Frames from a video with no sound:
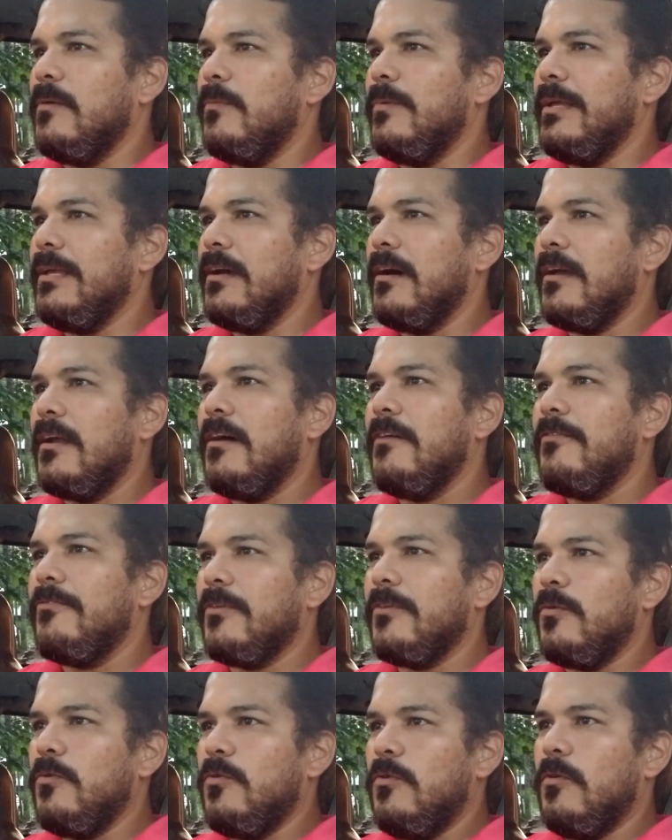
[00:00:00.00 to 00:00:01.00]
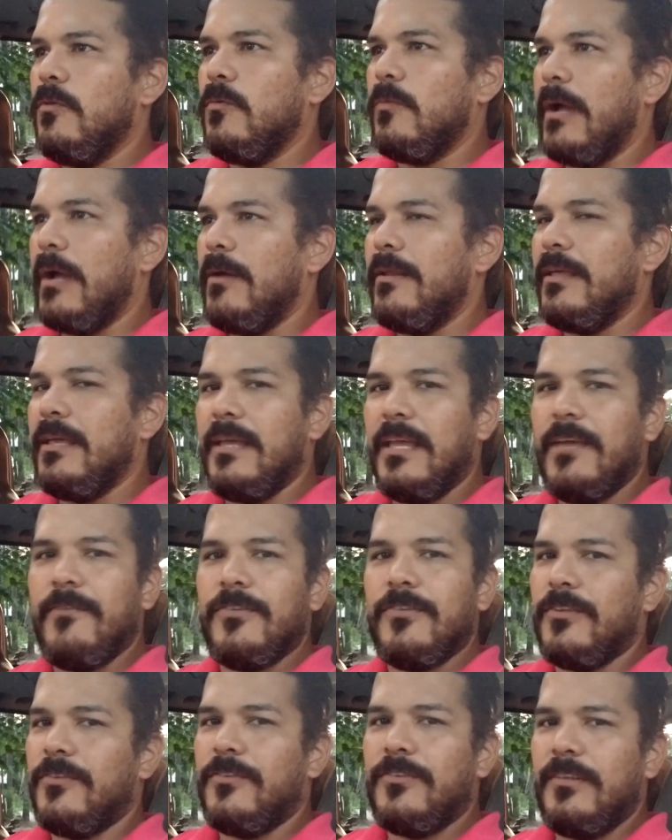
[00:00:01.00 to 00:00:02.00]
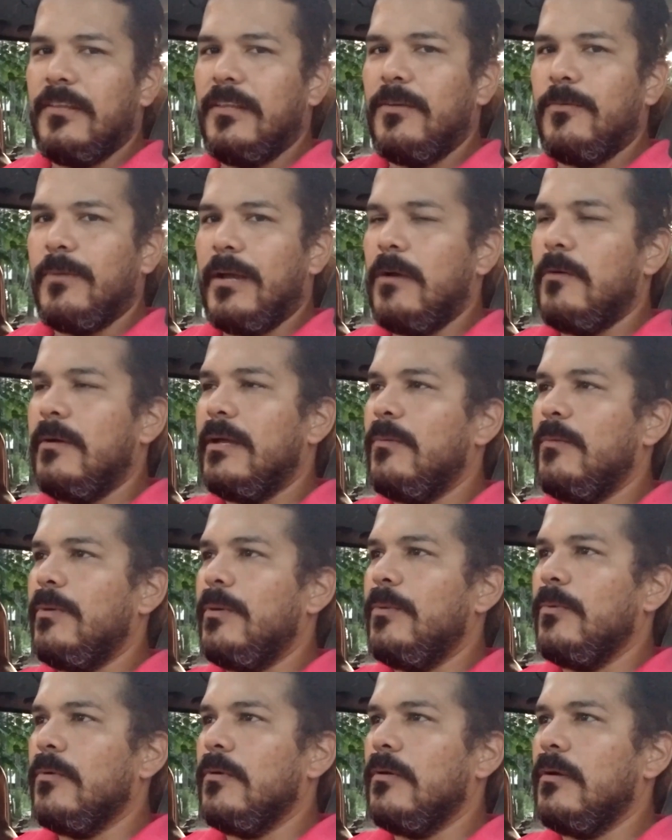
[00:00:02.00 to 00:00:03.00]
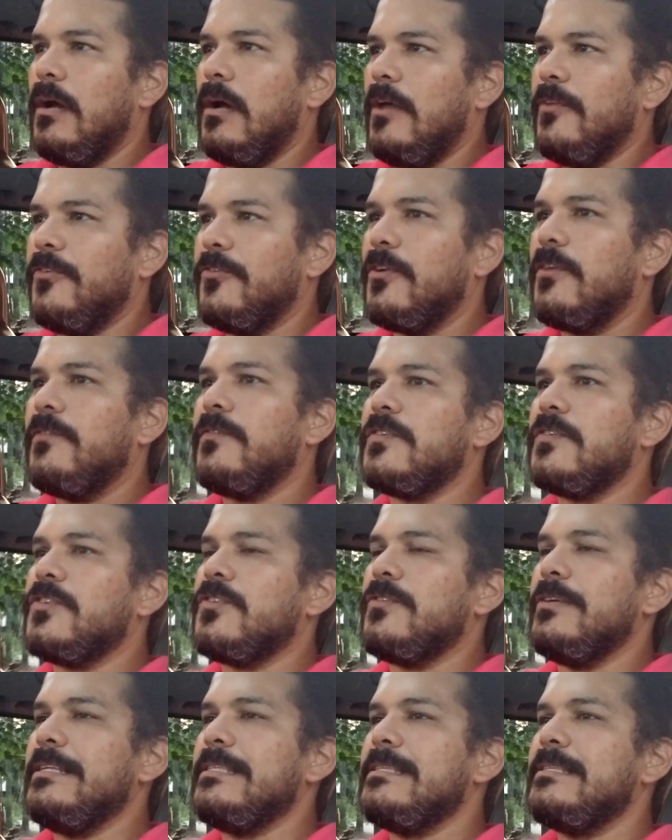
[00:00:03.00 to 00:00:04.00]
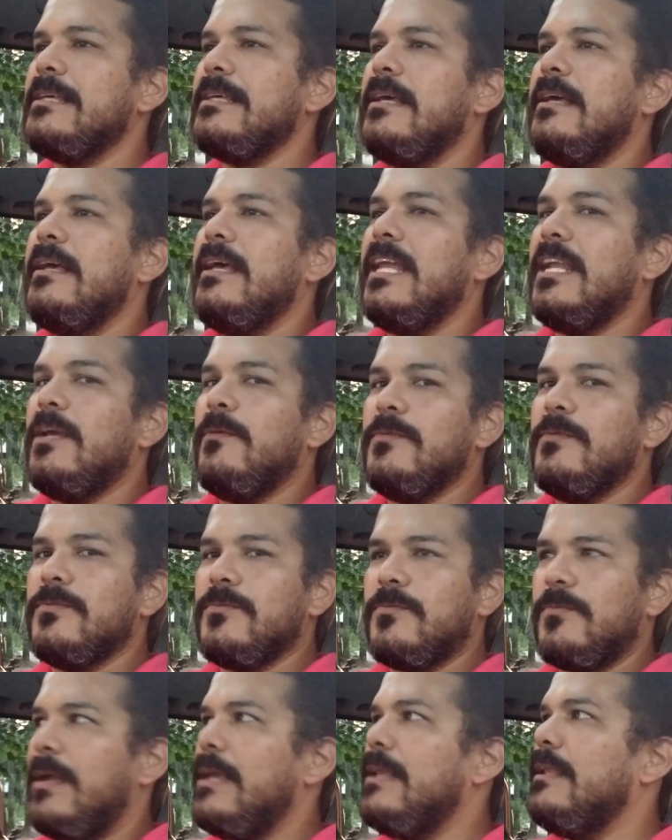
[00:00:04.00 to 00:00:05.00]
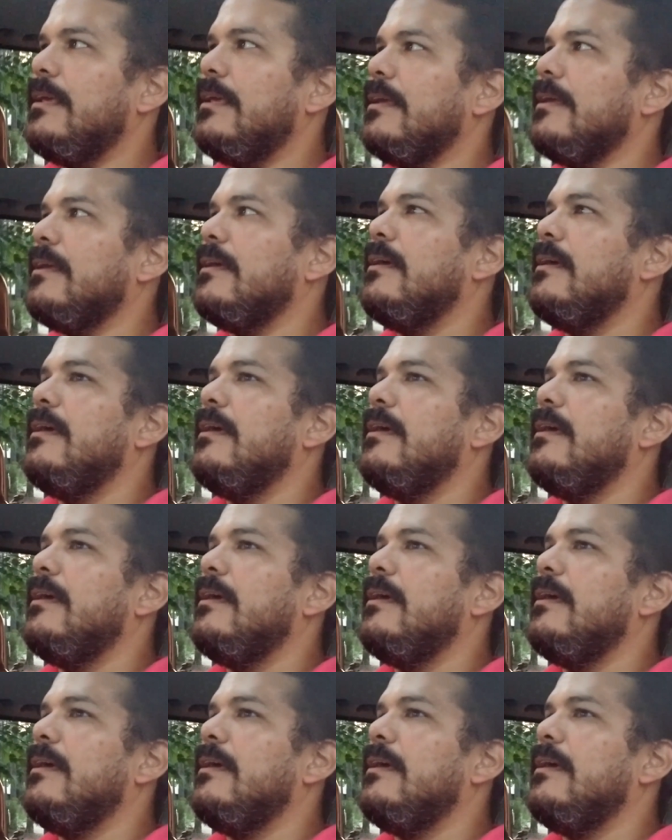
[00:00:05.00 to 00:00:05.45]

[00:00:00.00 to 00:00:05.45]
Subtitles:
We got off the Google routing, it gave us a silly route, and we were on surface streets, and it was raining.